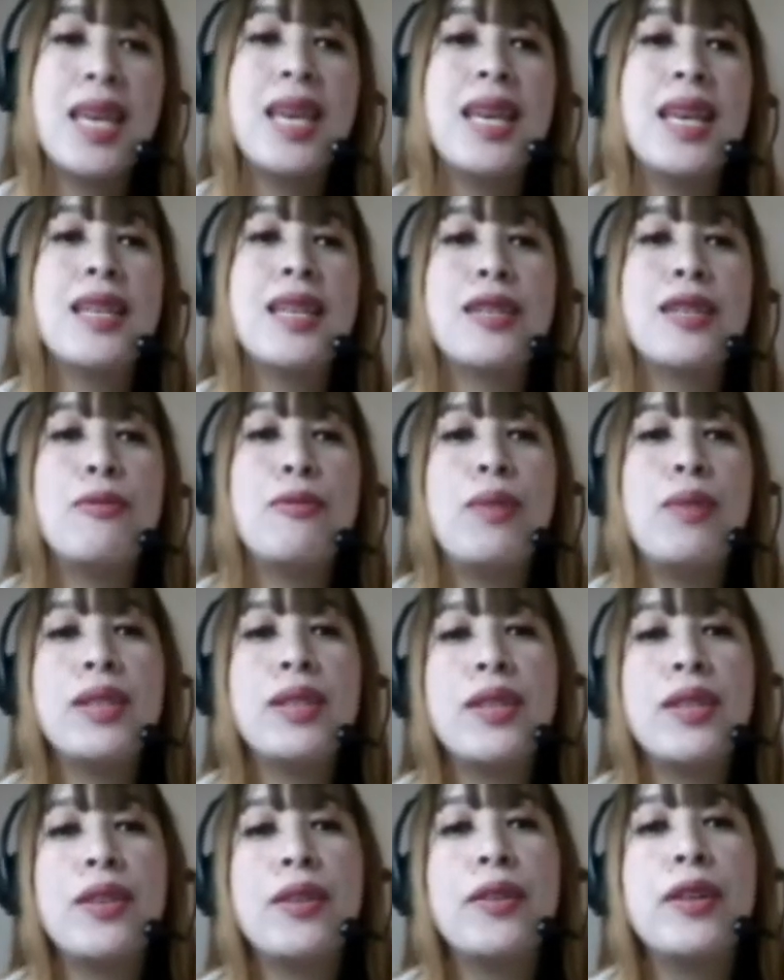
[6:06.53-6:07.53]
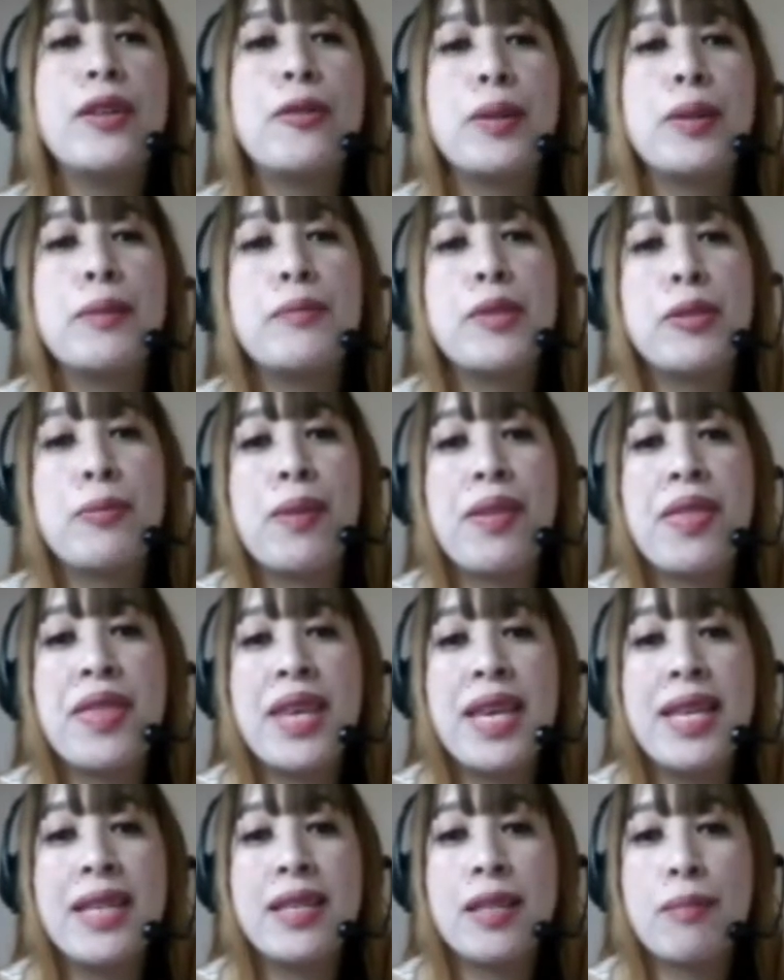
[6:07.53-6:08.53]
So once you're equipped with
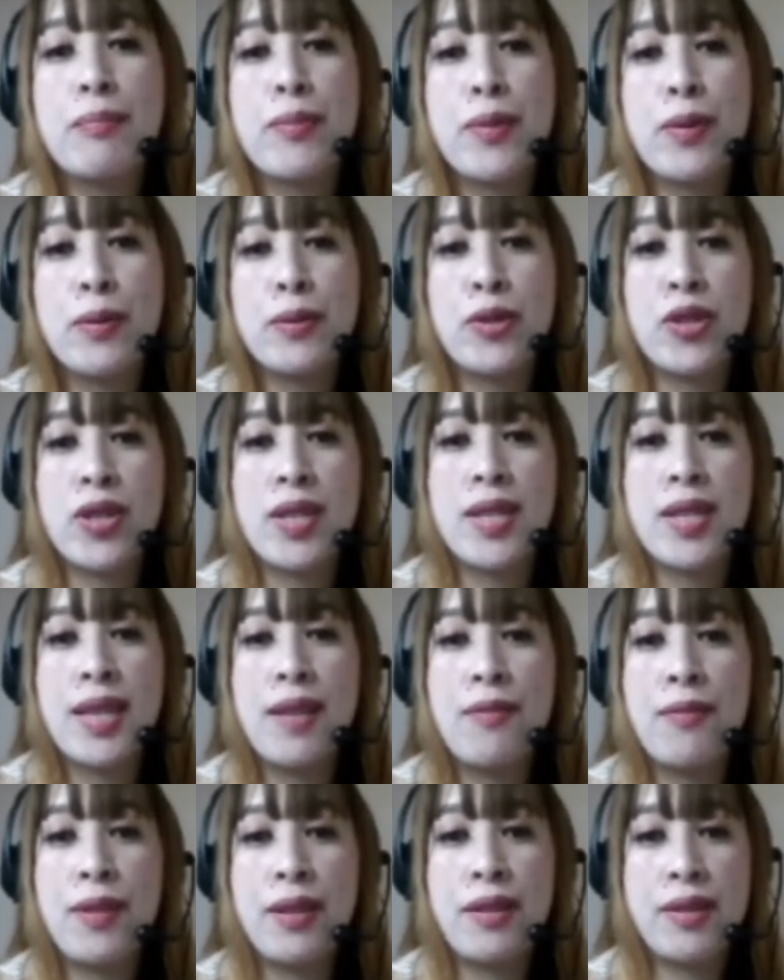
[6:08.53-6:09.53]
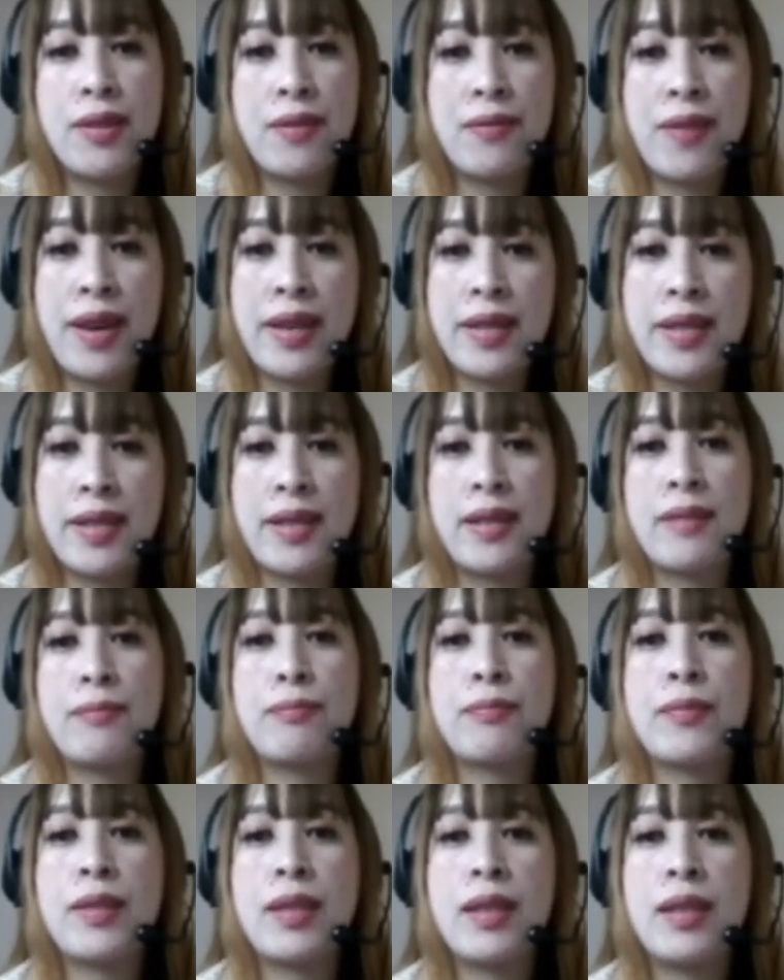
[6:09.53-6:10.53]
these approaches in philosophizing,
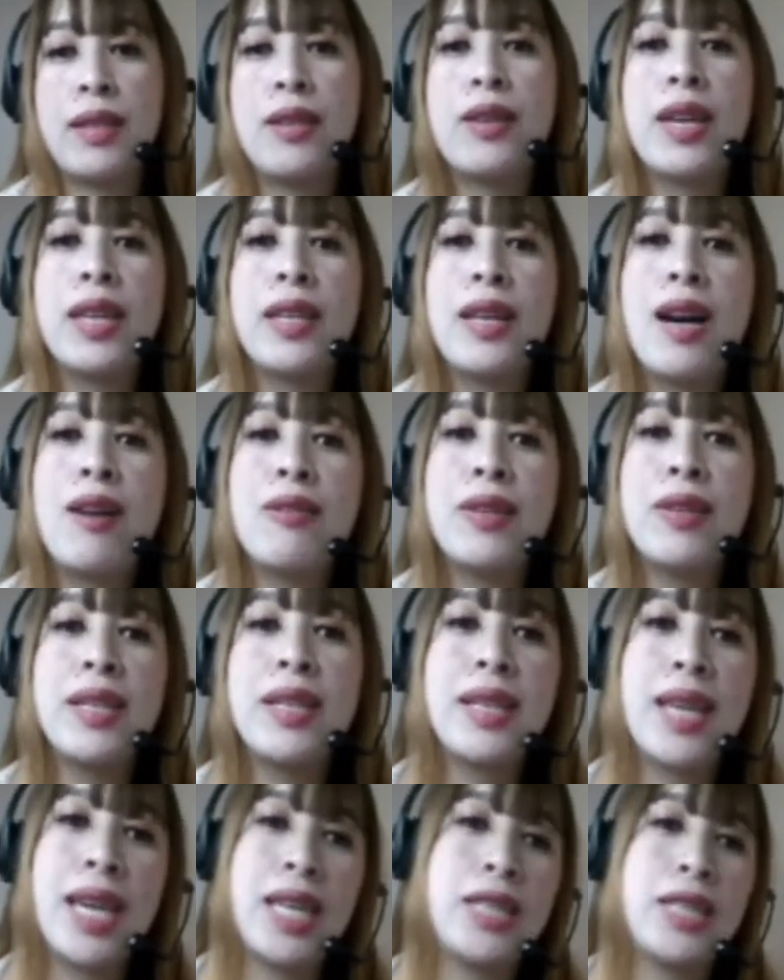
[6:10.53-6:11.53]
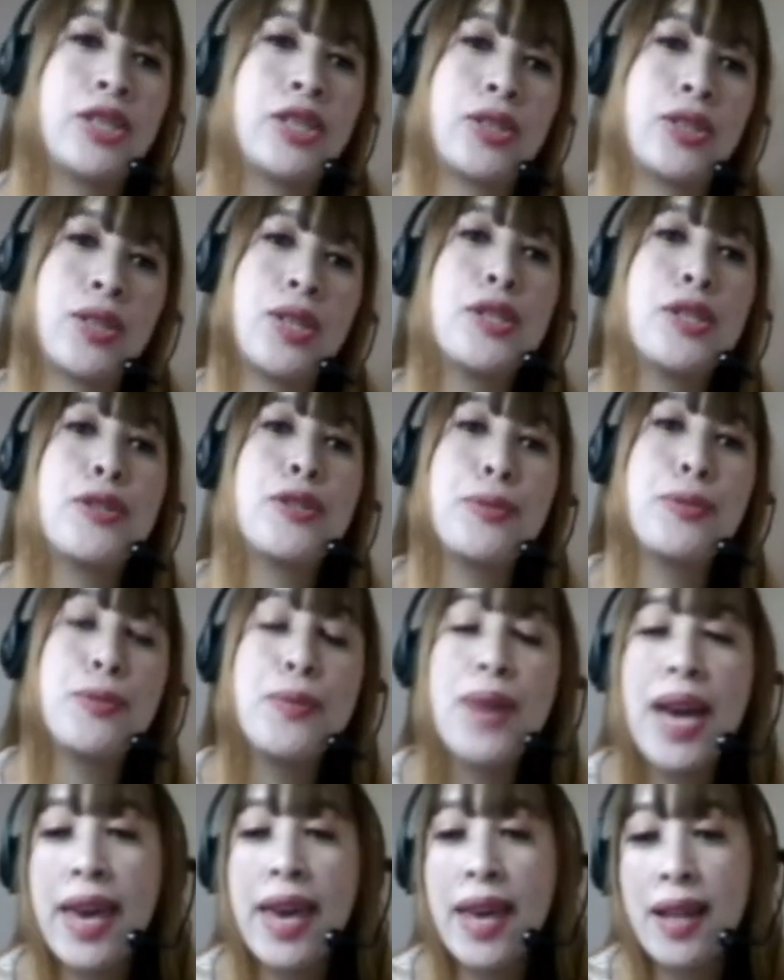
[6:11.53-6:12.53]
you can now engage to
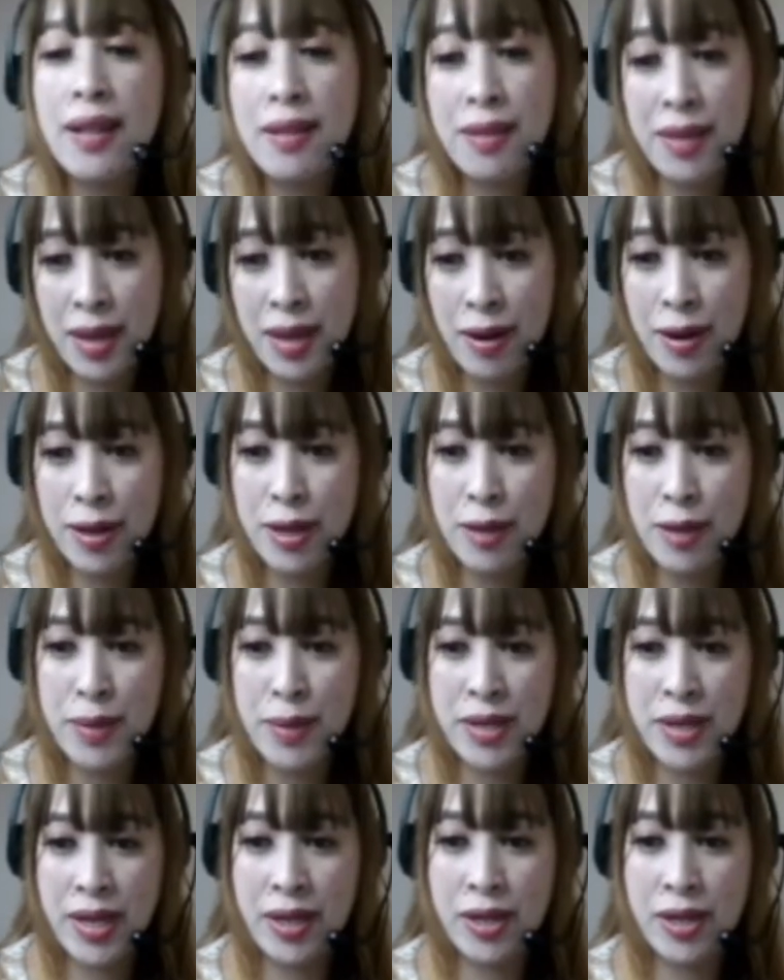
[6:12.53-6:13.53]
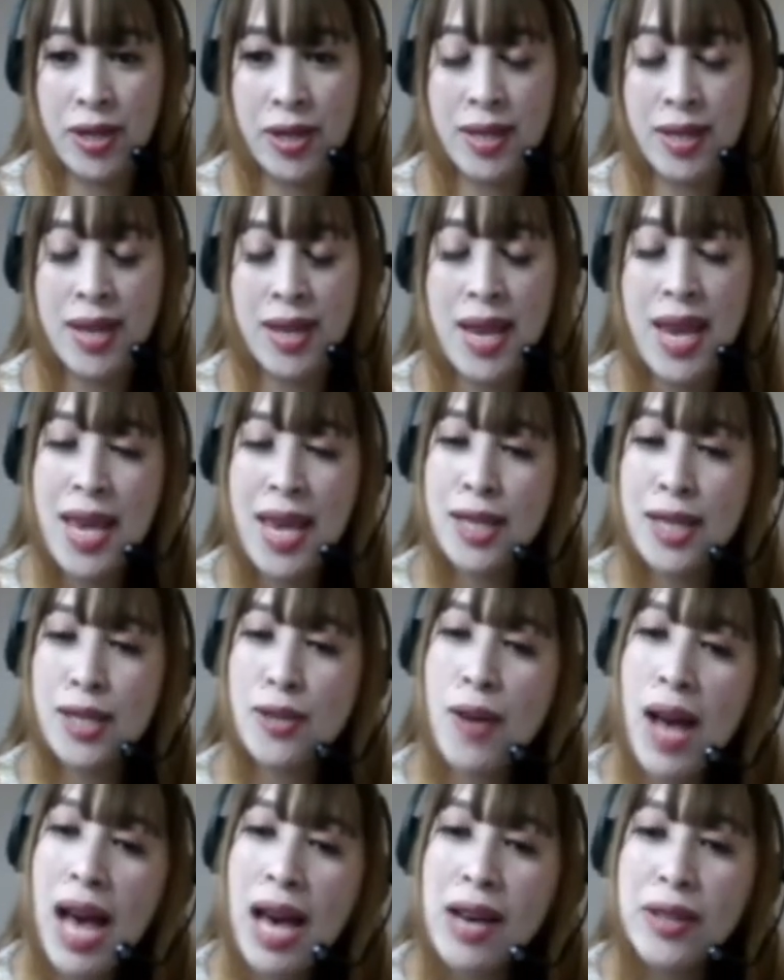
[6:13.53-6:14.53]
a healthy argumentation. So
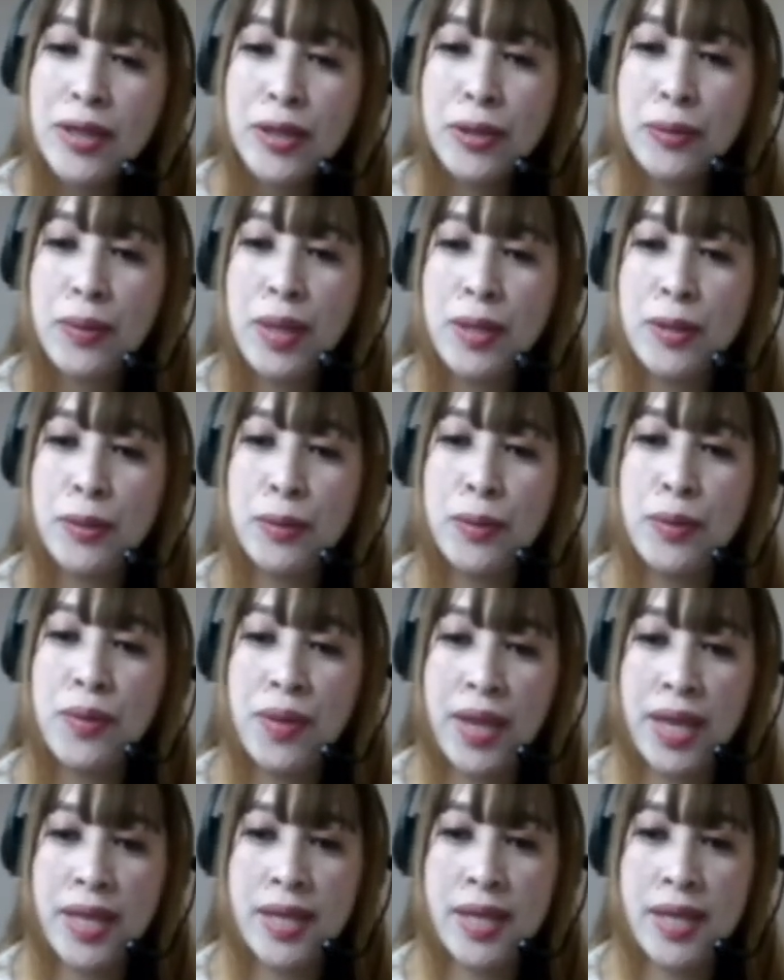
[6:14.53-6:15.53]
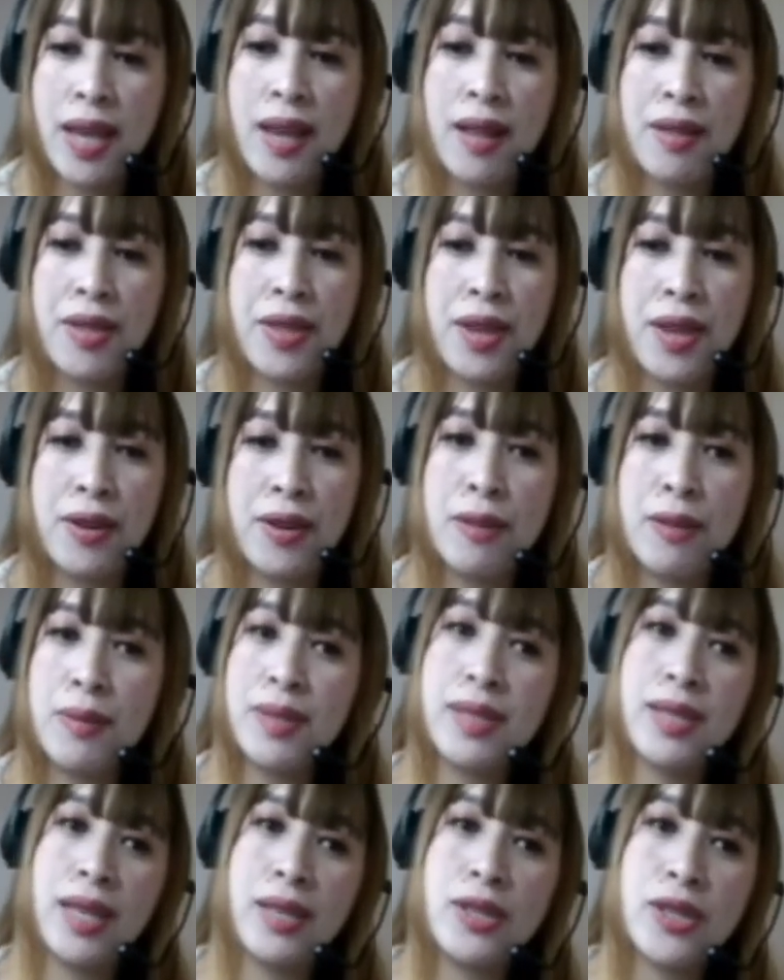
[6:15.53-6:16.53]
how do we do this healthy
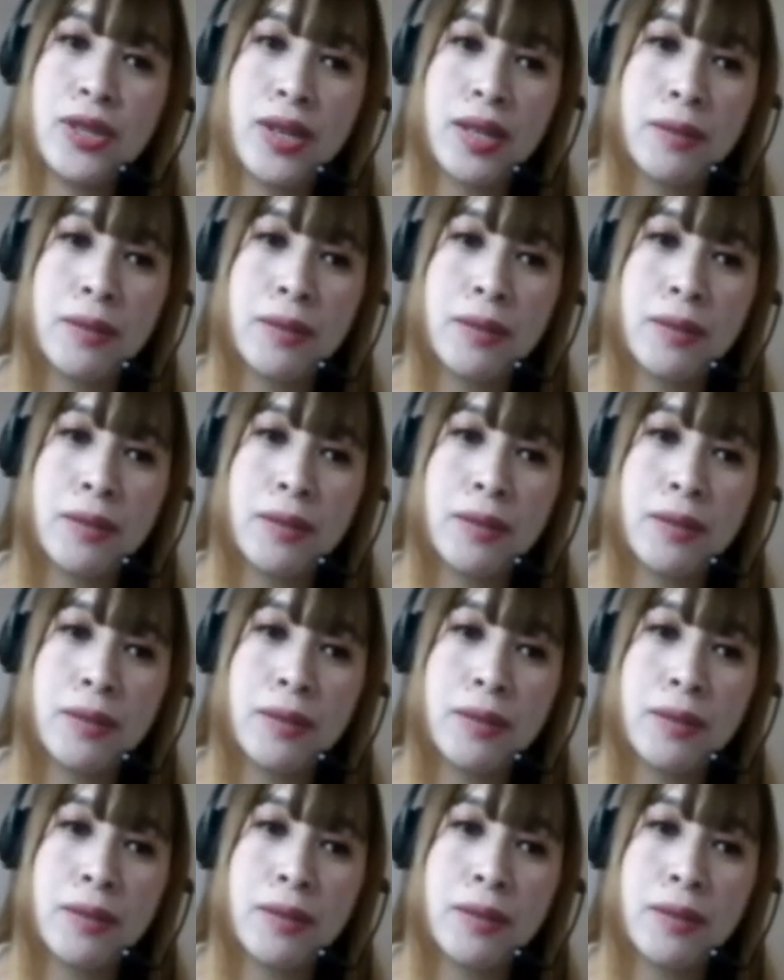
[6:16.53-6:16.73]
argumentation?